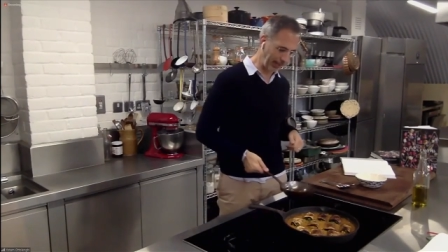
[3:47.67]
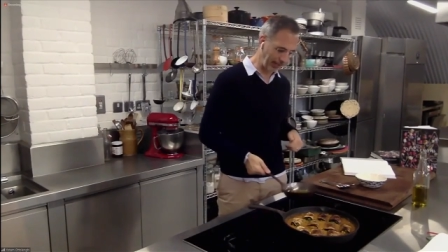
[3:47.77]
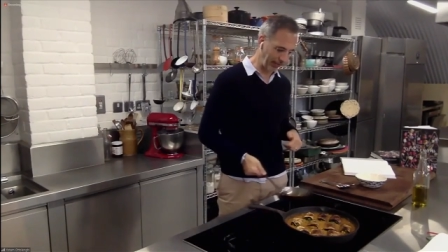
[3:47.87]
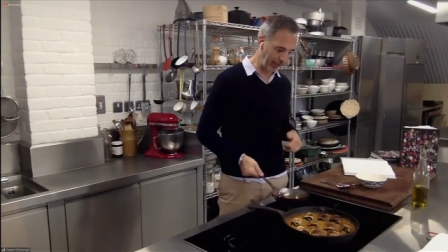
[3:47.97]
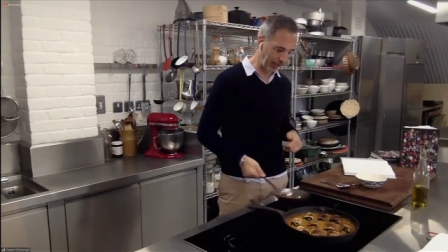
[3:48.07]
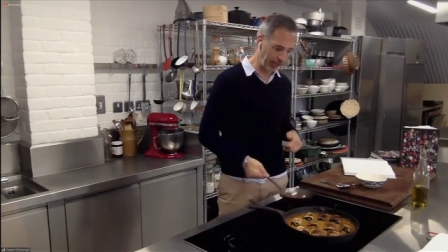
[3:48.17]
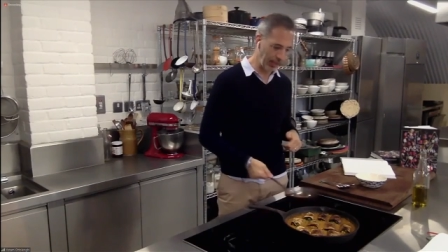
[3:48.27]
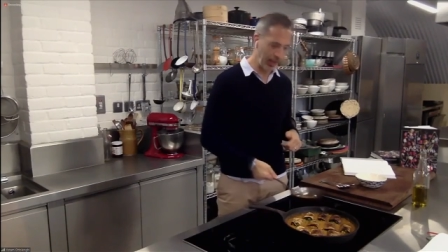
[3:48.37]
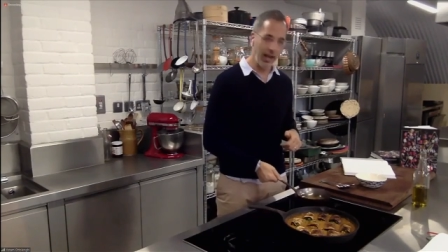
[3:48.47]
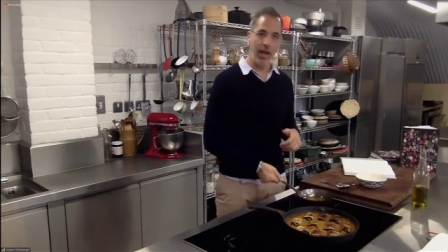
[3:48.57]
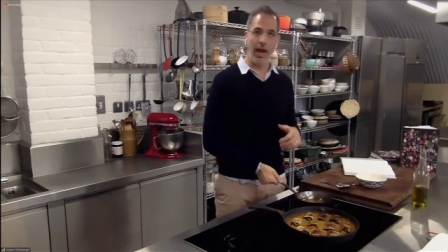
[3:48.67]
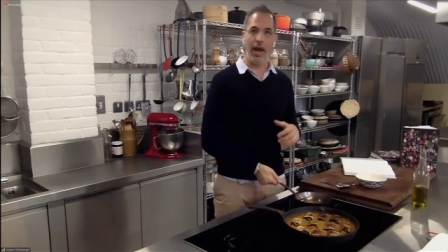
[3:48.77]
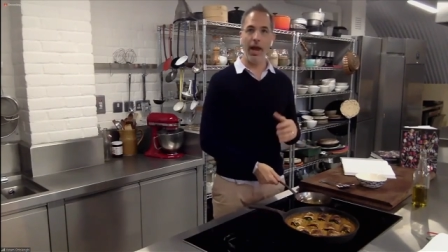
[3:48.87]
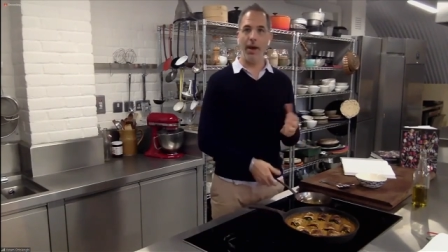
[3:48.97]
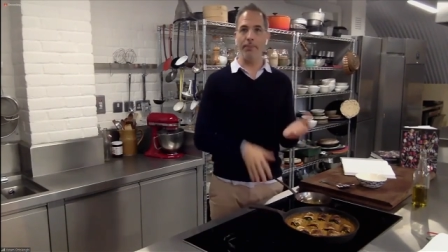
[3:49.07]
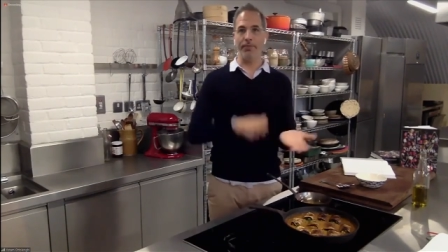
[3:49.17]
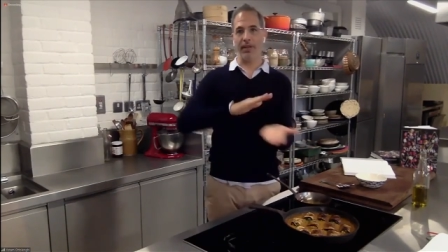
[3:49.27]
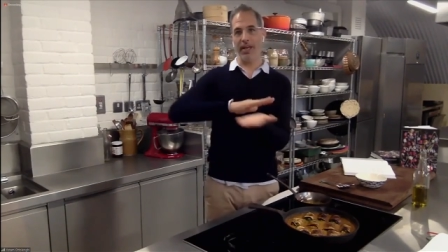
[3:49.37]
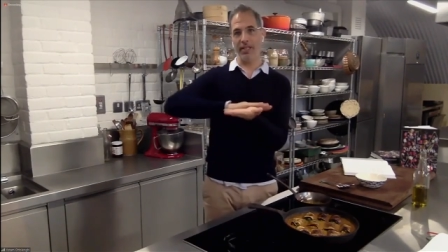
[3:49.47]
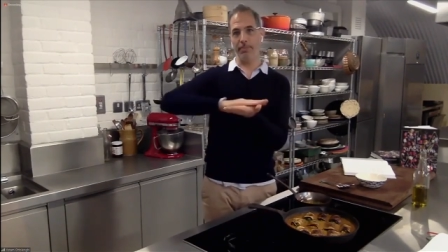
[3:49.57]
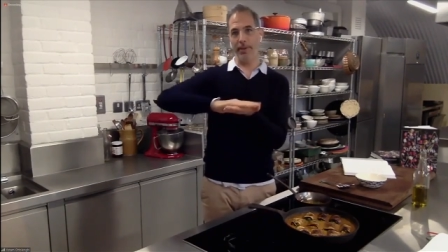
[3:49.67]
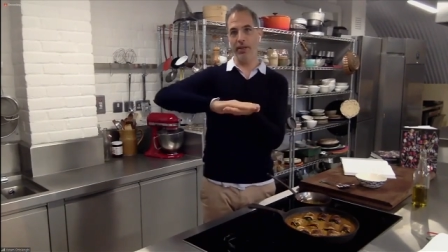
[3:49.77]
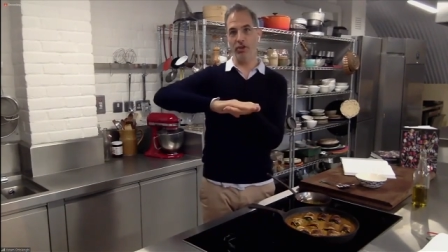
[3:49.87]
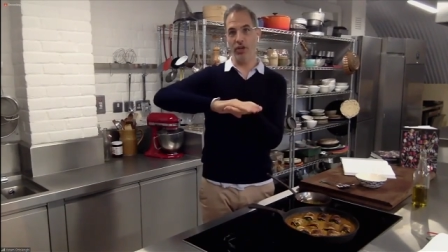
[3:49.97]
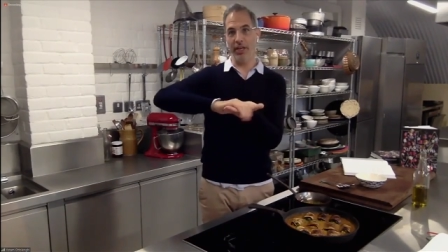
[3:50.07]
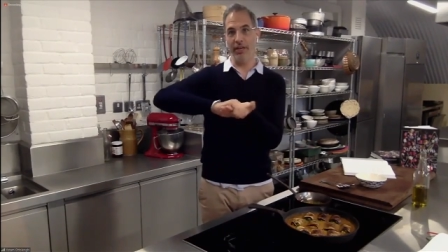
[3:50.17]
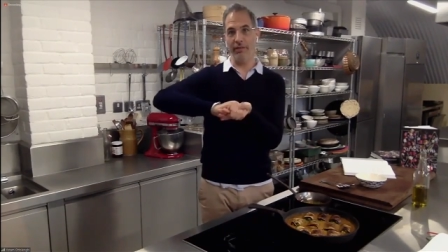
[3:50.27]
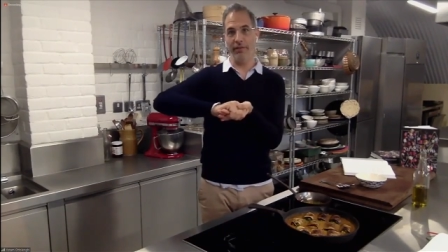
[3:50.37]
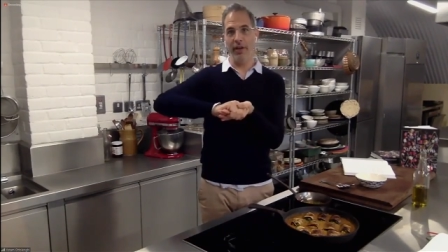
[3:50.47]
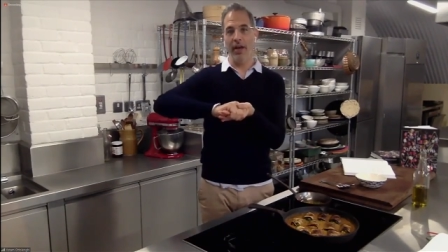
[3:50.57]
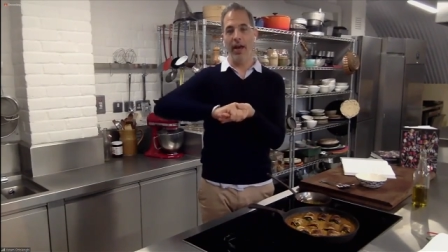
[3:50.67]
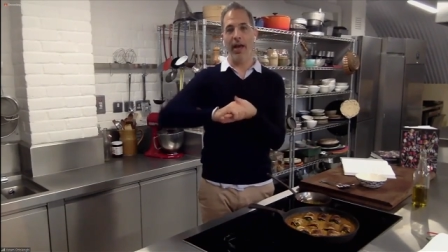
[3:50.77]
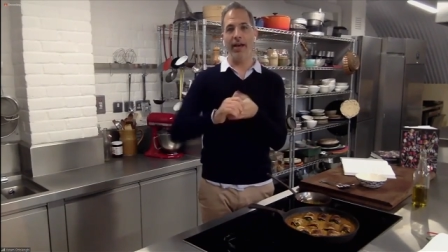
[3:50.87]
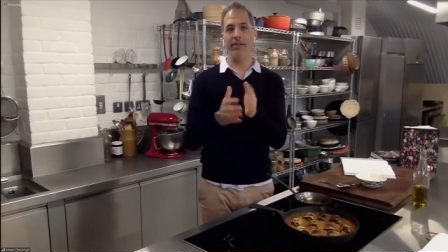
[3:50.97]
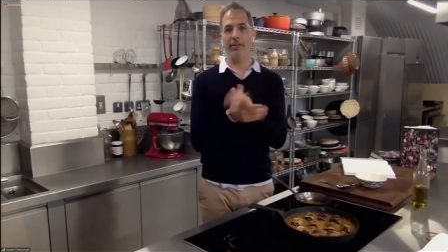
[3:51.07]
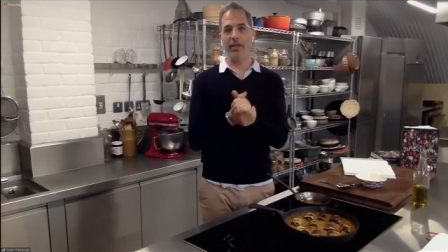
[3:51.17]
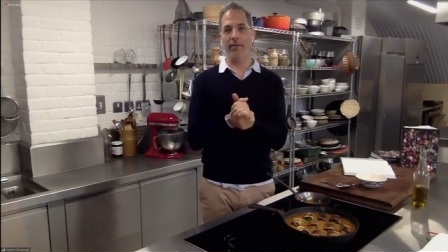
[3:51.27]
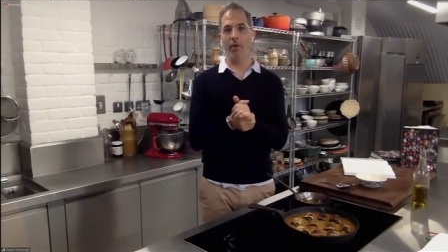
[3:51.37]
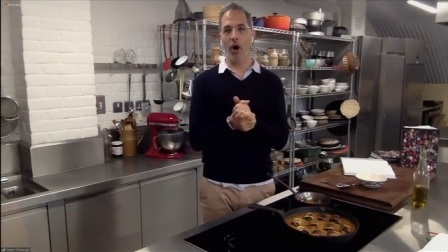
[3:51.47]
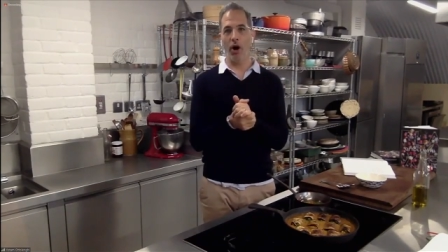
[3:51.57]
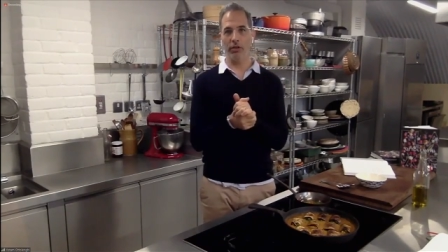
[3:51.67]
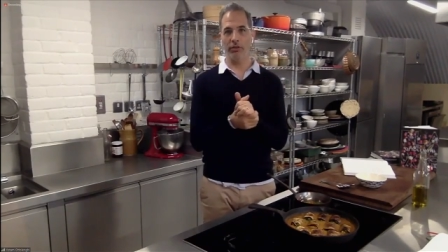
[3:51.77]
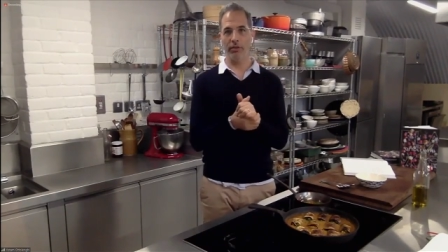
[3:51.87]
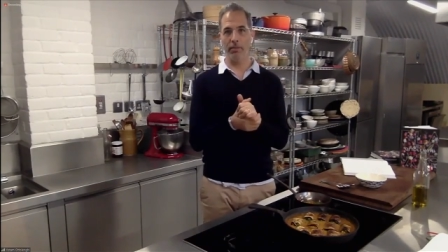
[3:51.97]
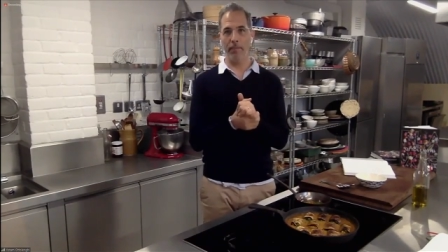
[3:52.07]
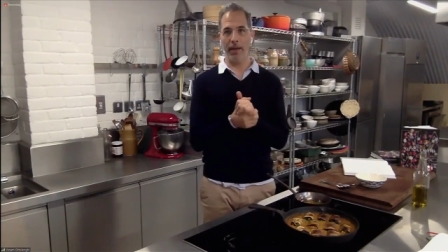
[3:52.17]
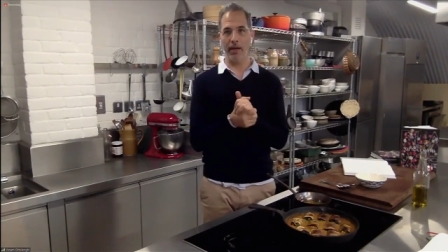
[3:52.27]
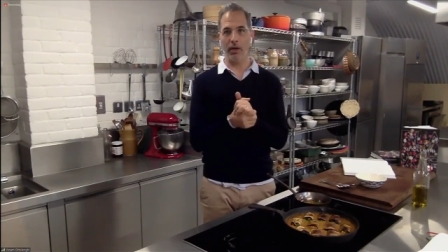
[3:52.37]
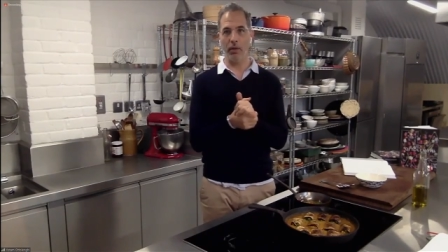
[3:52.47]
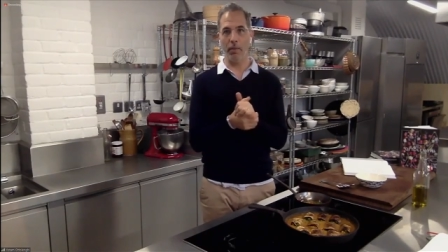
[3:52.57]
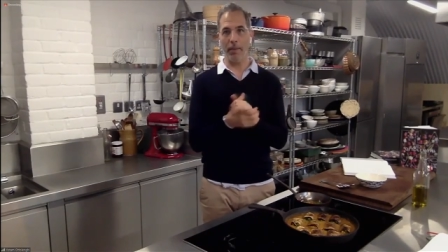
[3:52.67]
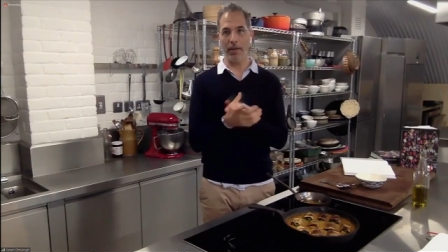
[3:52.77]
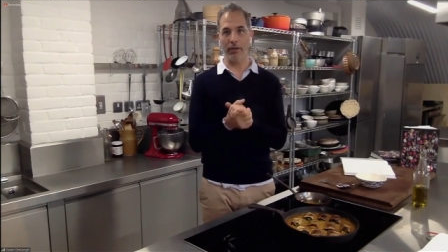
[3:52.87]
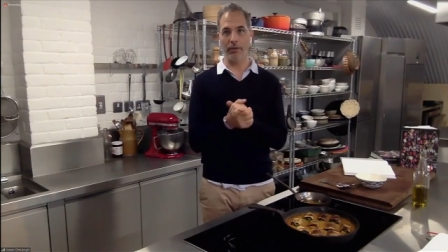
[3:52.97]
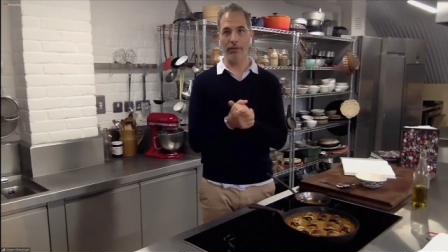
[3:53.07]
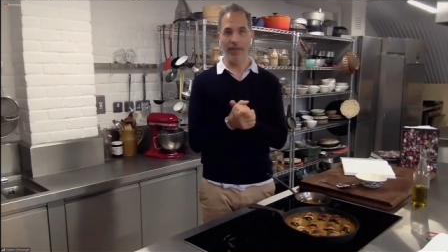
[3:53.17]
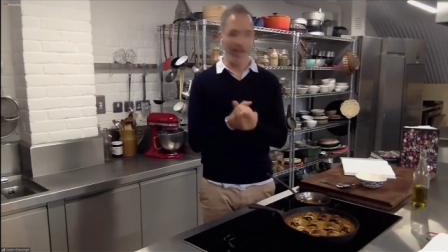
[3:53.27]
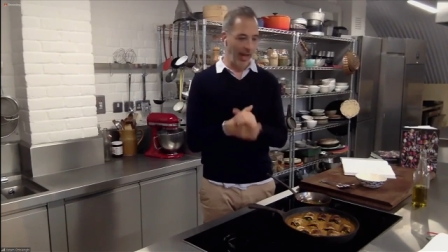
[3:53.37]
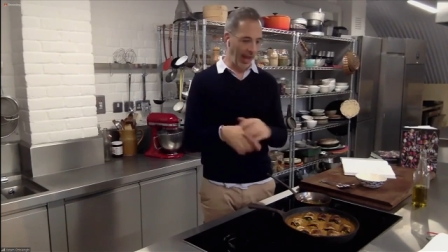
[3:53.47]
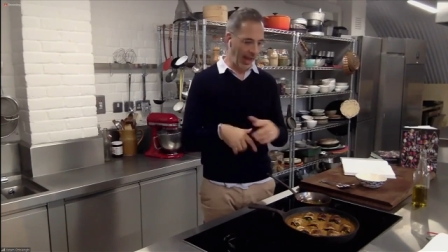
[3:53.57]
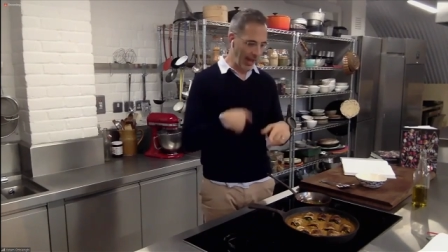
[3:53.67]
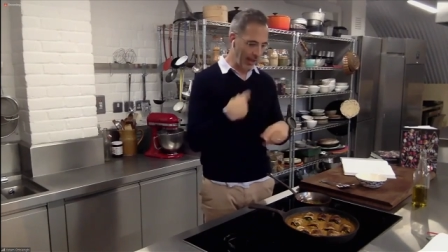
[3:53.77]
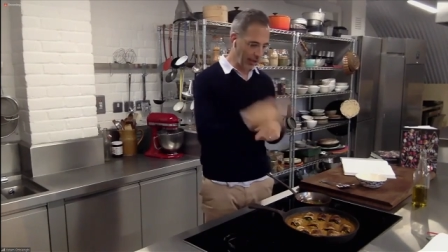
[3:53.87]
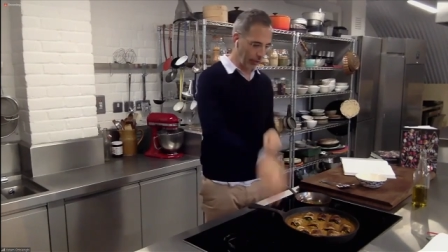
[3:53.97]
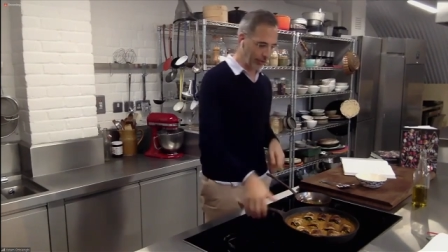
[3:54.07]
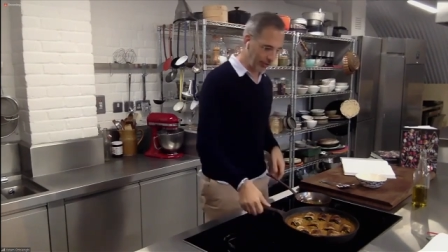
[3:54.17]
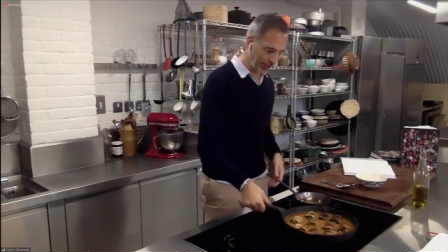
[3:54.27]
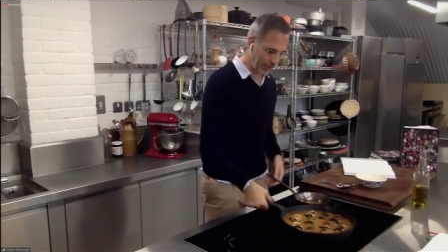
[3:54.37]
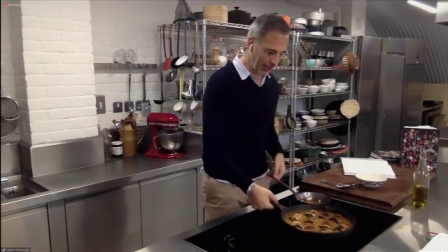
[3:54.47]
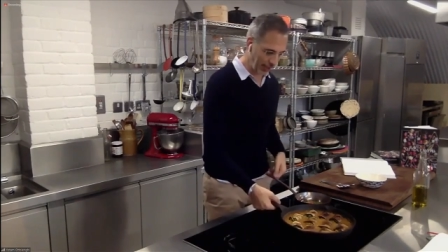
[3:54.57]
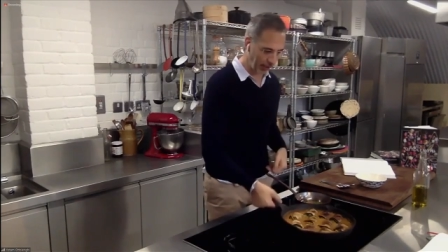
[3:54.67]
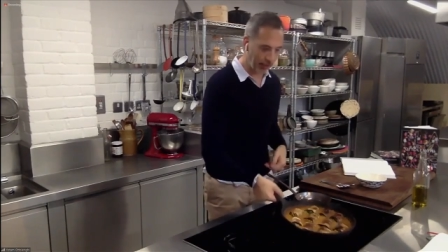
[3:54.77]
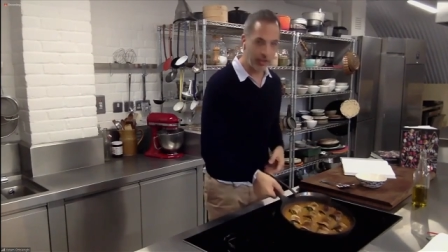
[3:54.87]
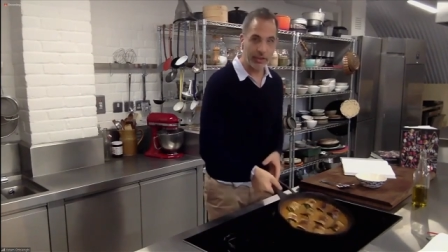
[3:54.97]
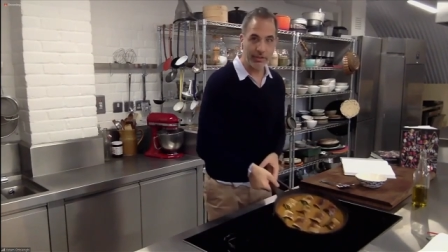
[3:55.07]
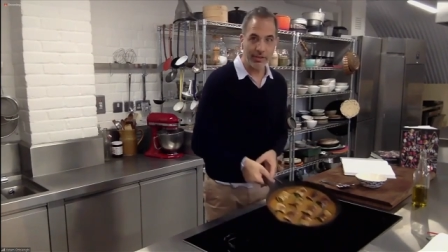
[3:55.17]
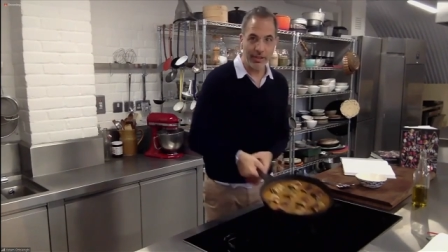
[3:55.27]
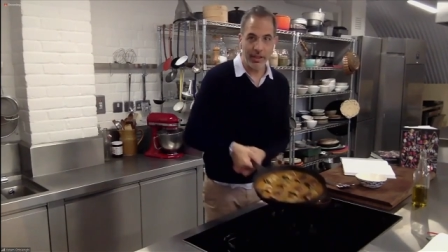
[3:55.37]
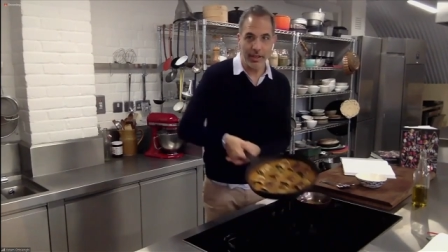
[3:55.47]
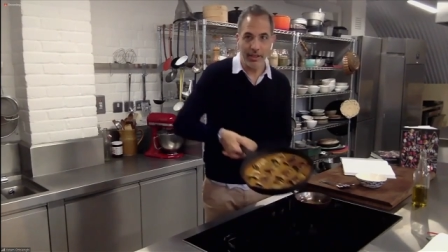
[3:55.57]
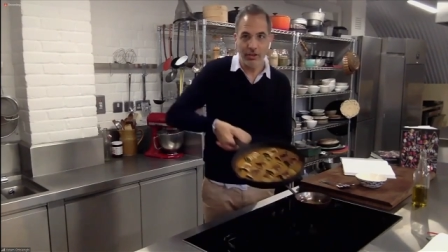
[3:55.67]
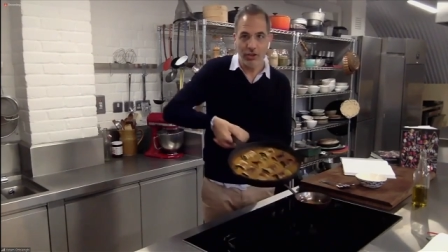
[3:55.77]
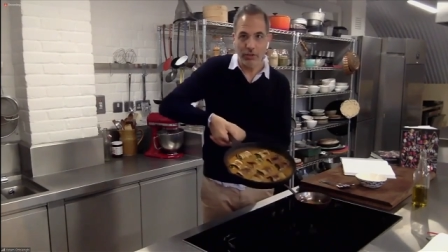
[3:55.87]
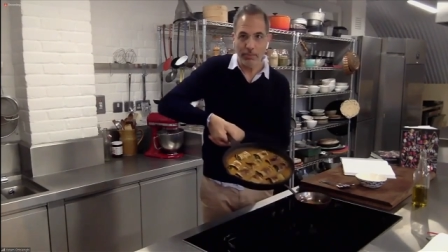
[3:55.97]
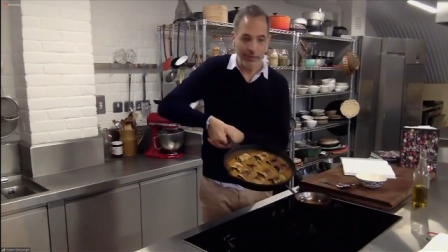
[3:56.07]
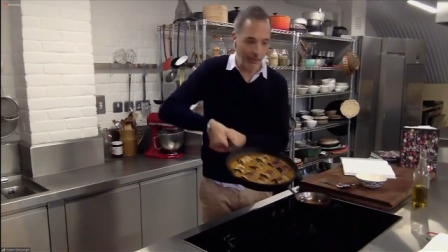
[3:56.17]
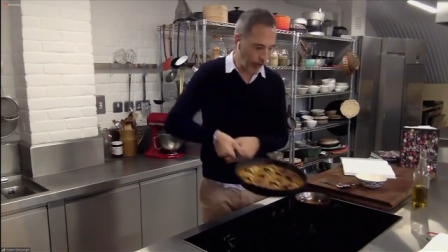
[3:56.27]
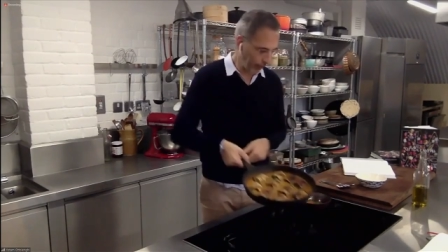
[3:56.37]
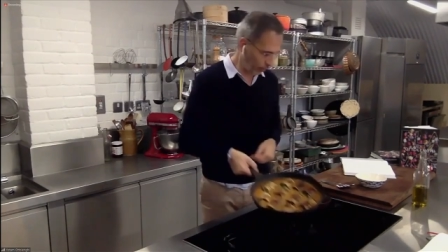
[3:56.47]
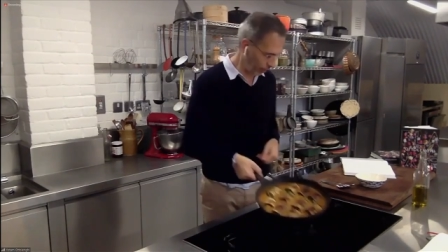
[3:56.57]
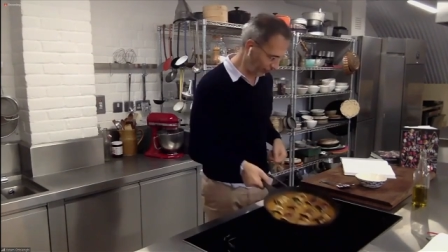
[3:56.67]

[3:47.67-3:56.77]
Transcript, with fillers: completely vegan, mm. um, a spinach leaf, and some hot mango pickle. Uh, those sit here, and you can see it just before I'm